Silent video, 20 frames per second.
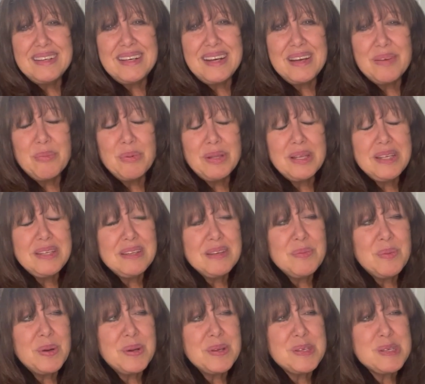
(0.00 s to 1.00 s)
I really didn't
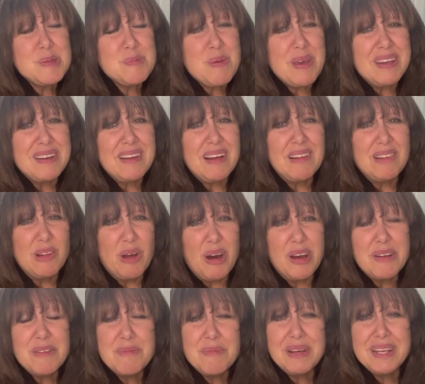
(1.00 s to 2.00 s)
want to spend a lot
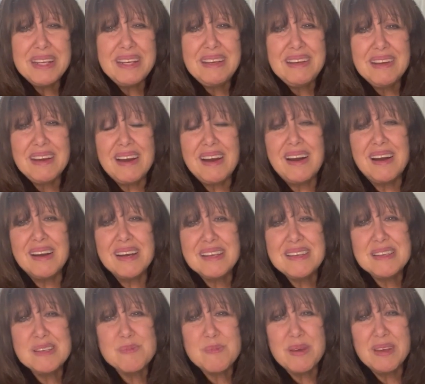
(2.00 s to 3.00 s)
of money. I
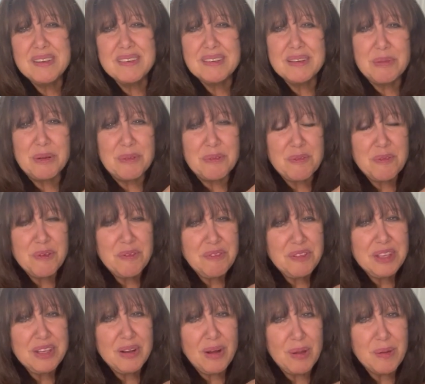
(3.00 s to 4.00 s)
spent about
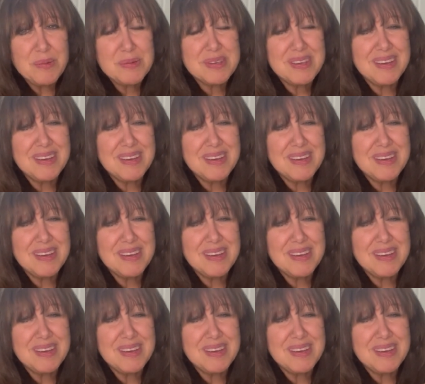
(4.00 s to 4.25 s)
fifty dollars